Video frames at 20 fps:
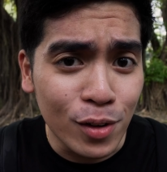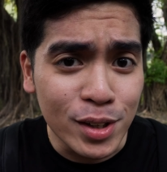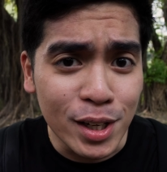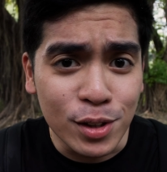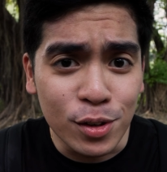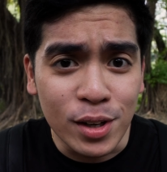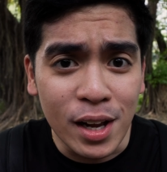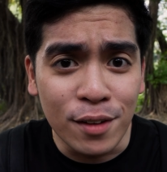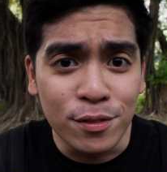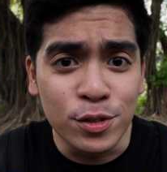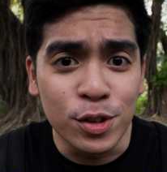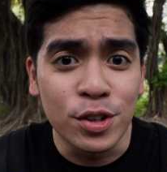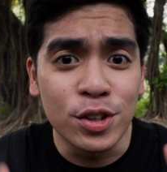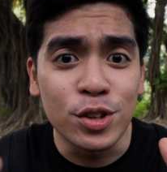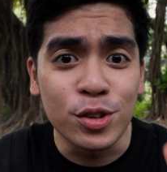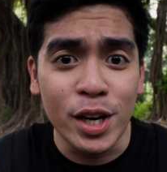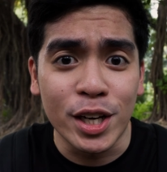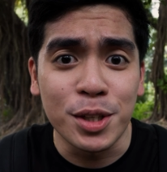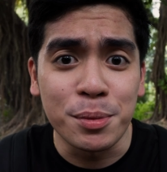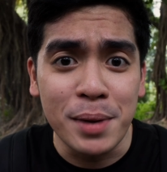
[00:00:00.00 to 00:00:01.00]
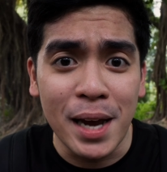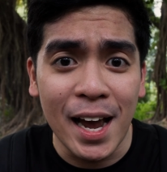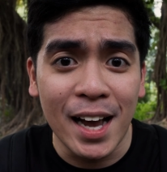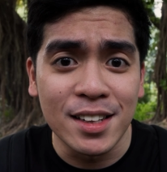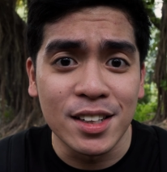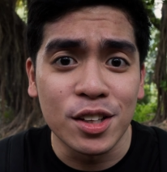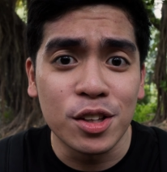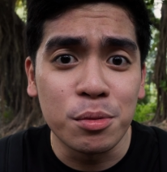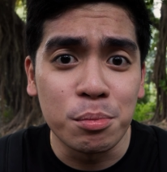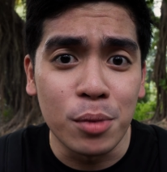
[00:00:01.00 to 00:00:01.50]
around, I don't have to stretch my
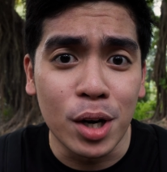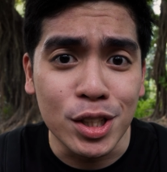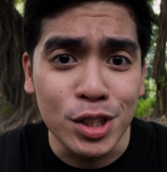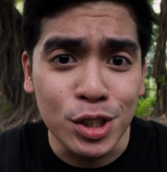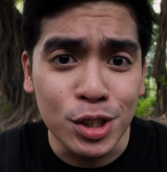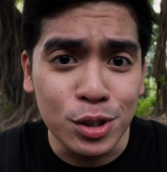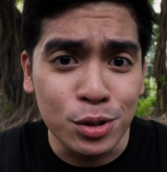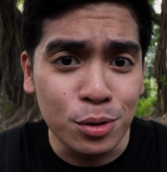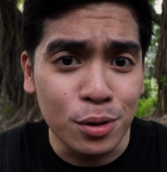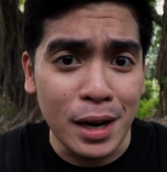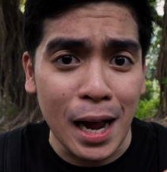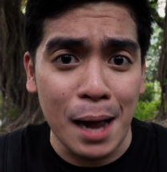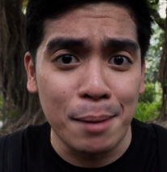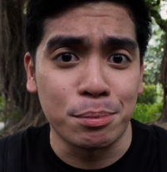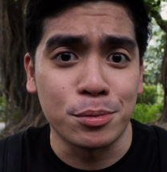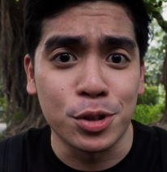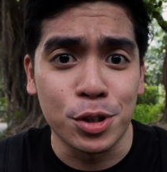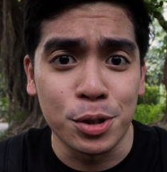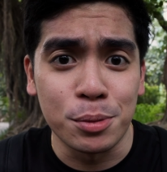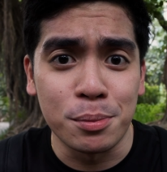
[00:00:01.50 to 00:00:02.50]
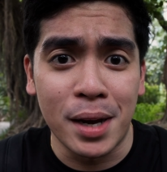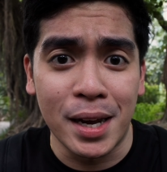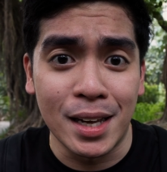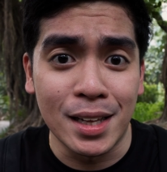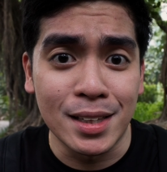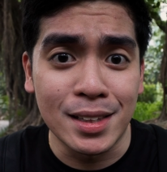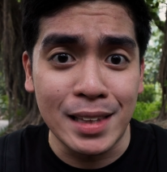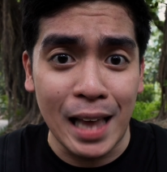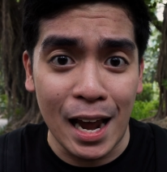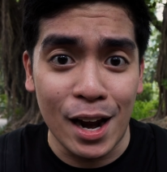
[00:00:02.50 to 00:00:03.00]
hand as much to capture my
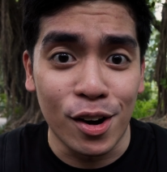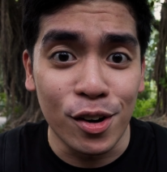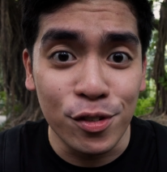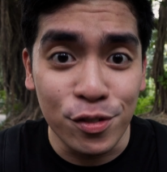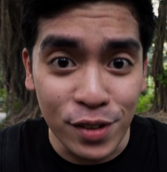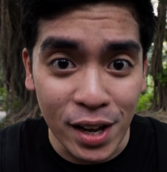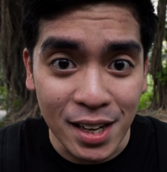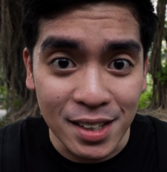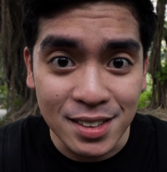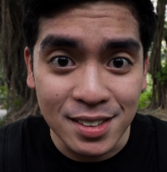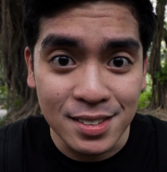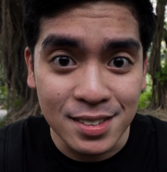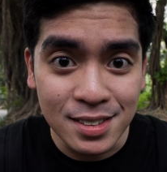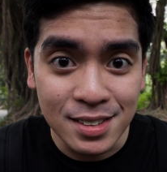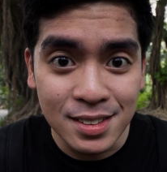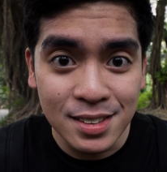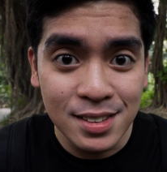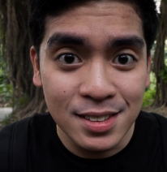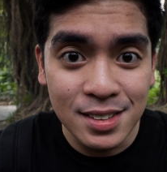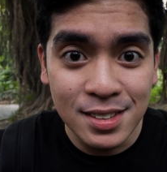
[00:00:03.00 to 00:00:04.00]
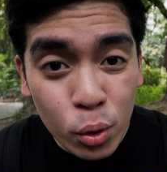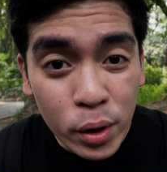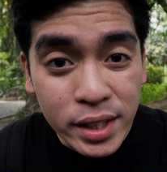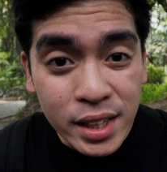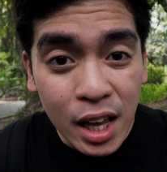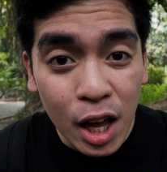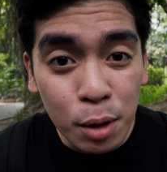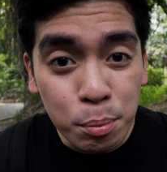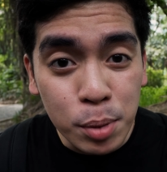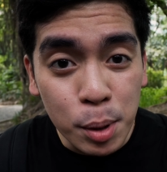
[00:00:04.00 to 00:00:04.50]
entire face. And two,
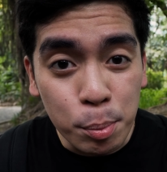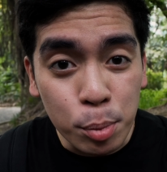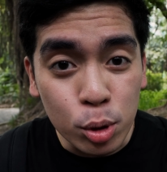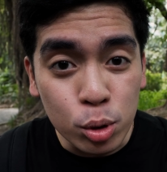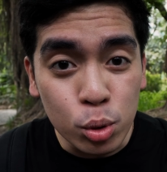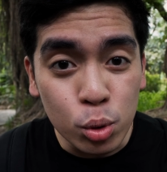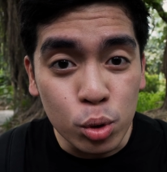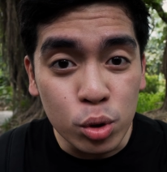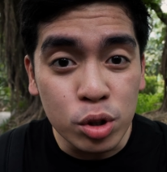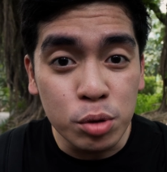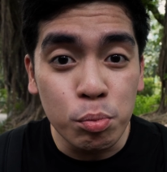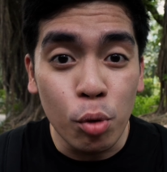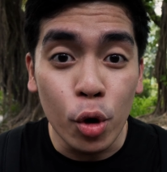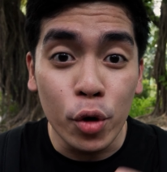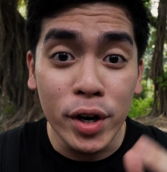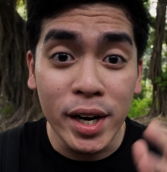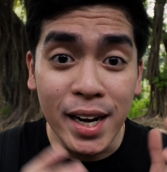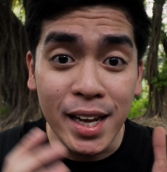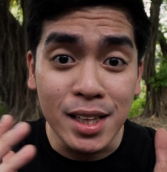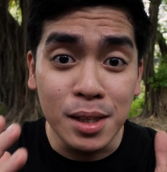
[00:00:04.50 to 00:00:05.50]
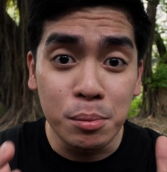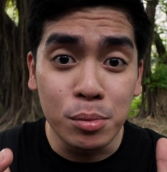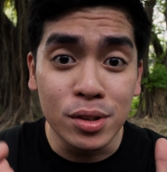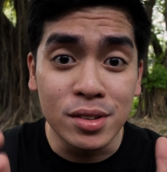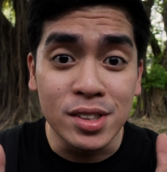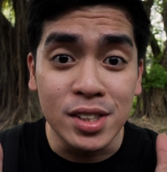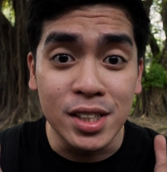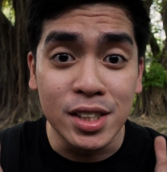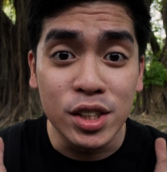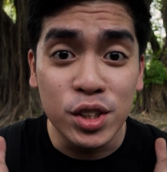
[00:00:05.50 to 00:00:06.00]
it helped me produce more
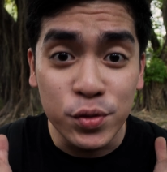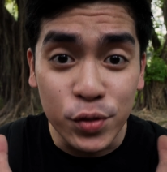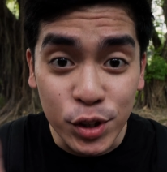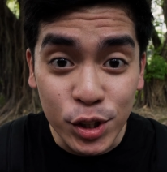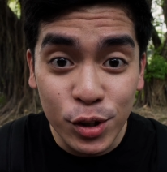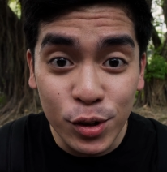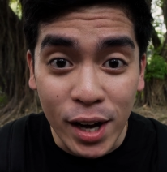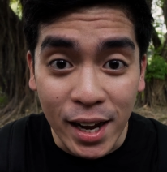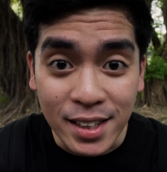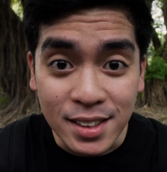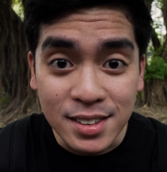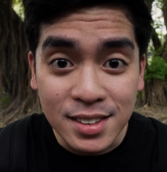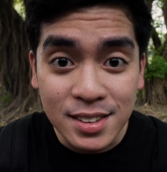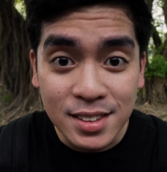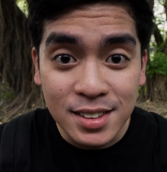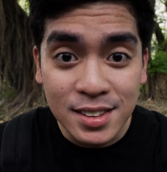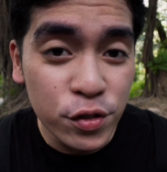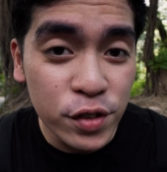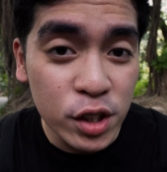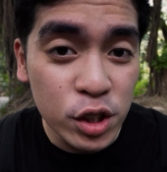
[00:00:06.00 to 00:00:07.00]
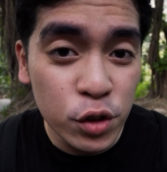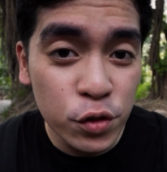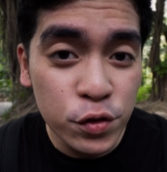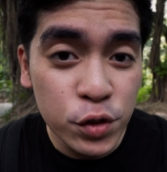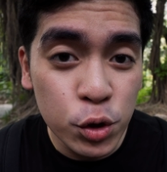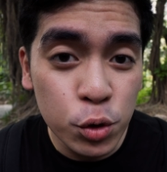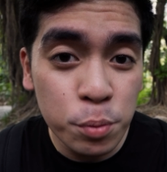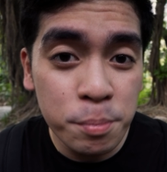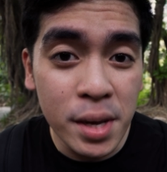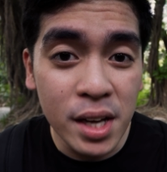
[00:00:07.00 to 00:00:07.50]
relatable scenes for you guys. The wider field of
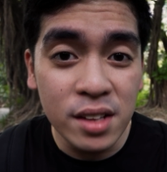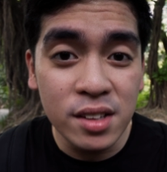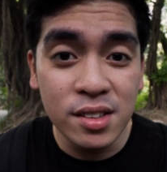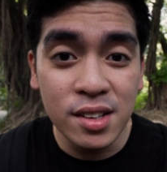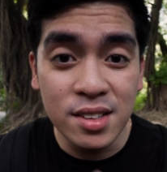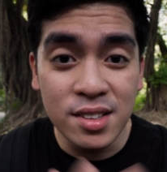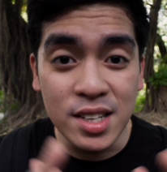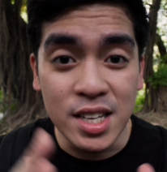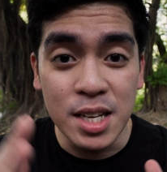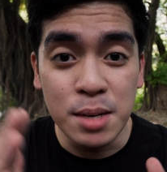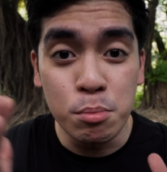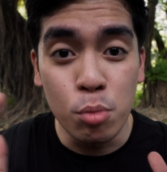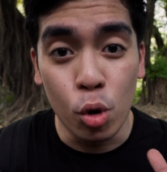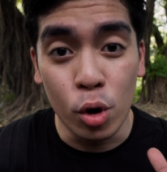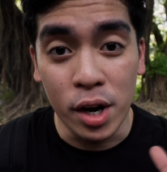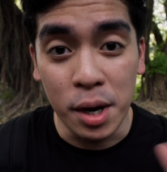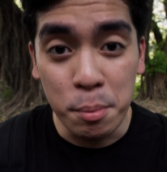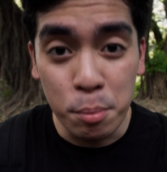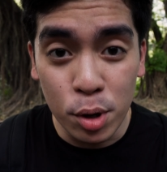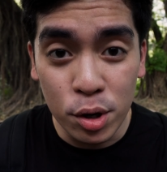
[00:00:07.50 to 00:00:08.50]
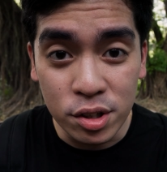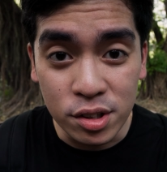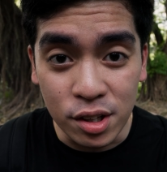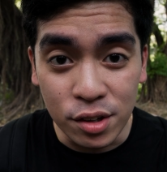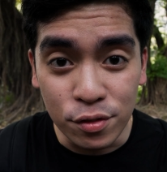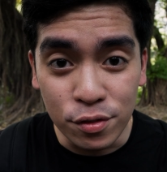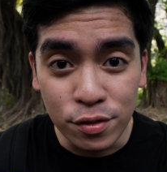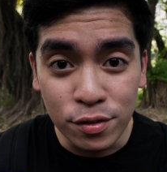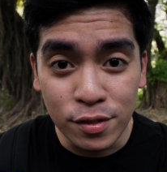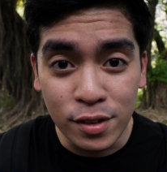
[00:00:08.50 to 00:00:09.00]
view makes the scene more
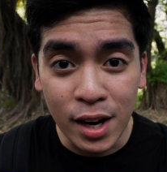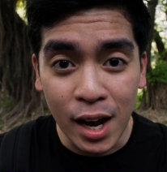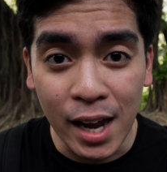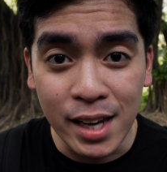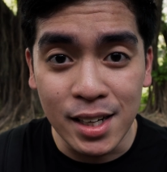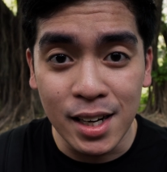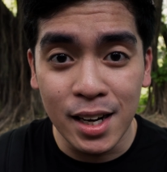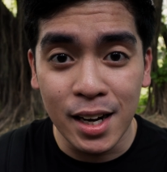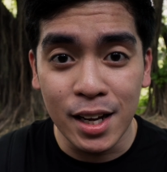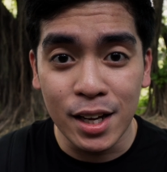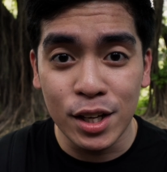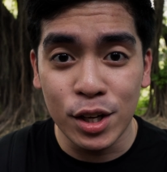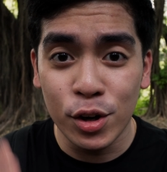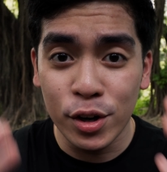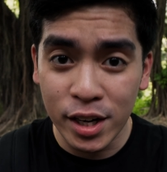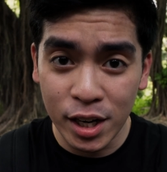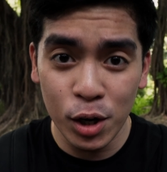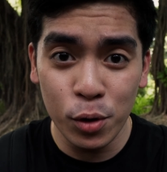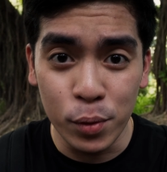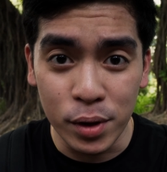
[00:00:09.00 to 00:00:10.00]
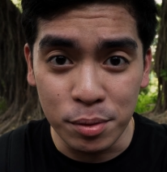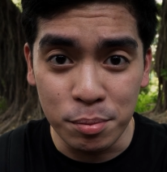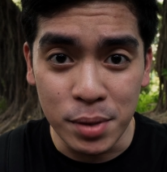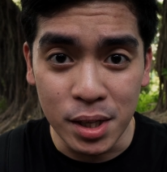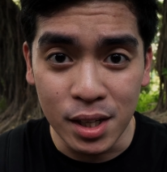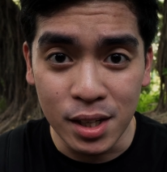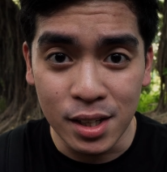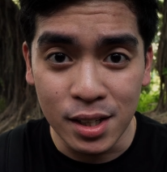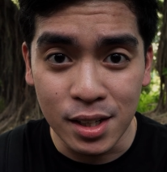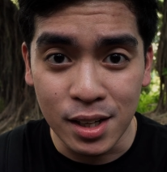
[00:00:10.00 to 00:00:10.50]
immersive. Kinda like you're here with
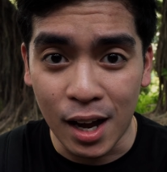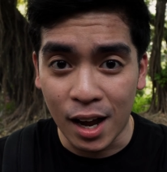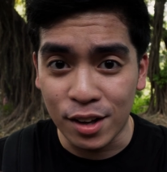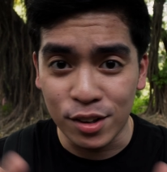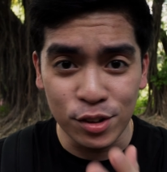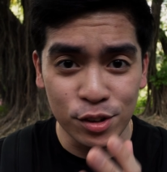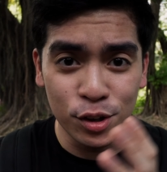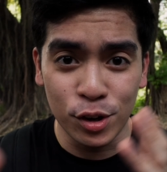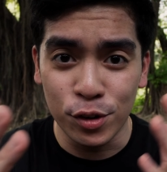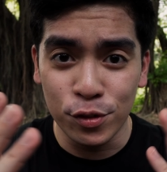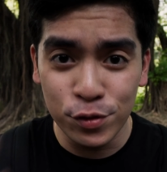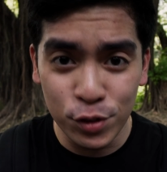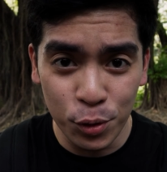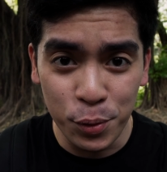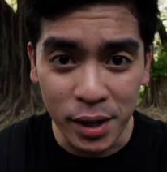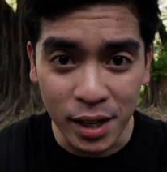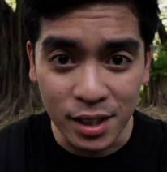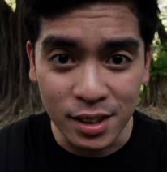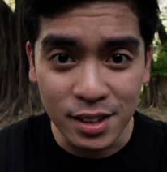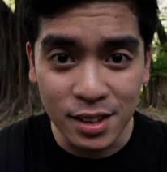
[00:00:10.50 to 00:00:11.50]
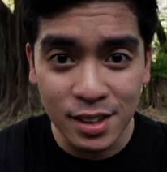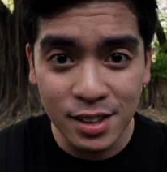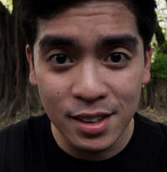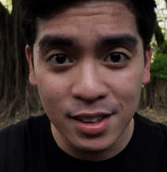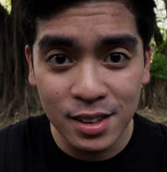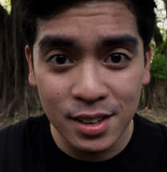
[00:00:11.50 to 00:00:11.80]
me, as you're viewing it.